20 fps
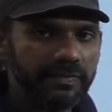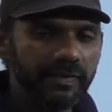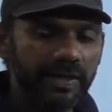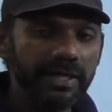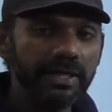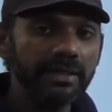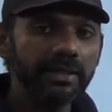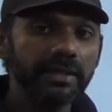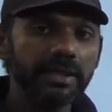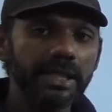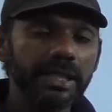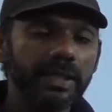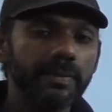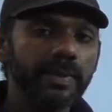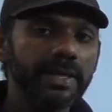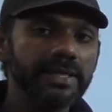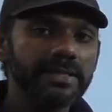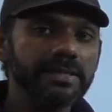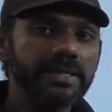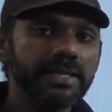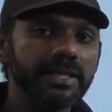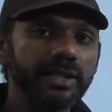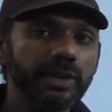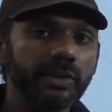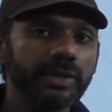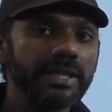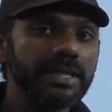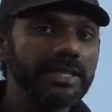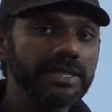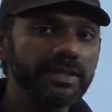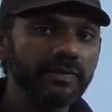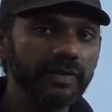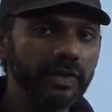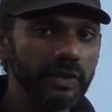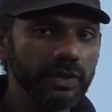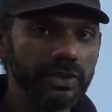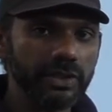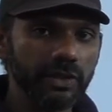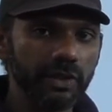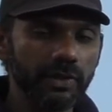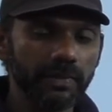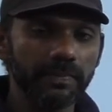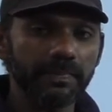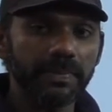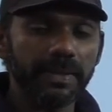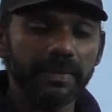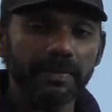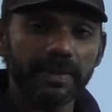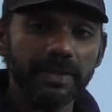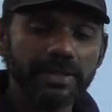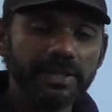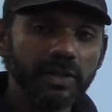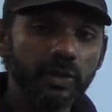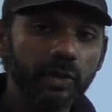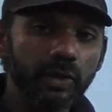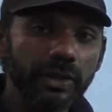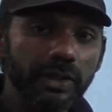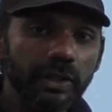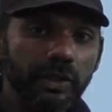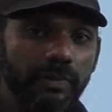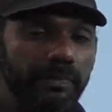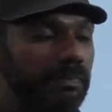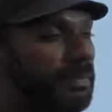fine. Requested to the interviewer is wrong. Because could you